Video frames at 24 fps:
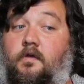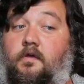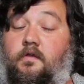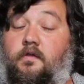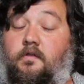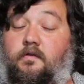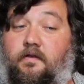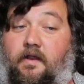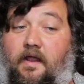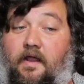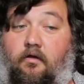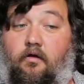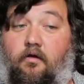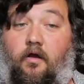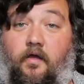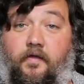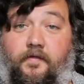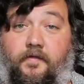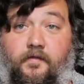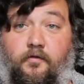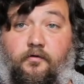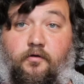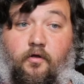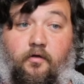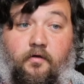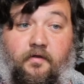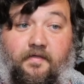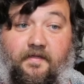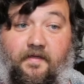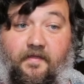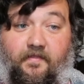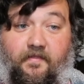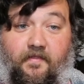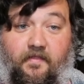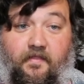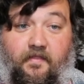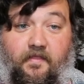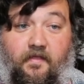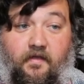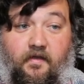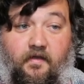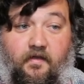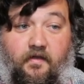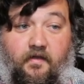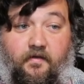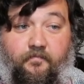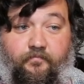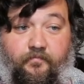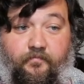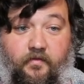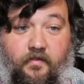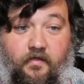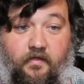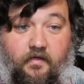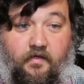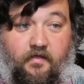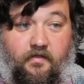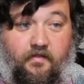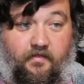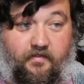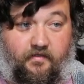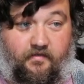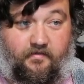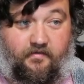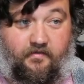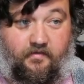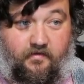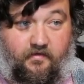Now also notice that the let's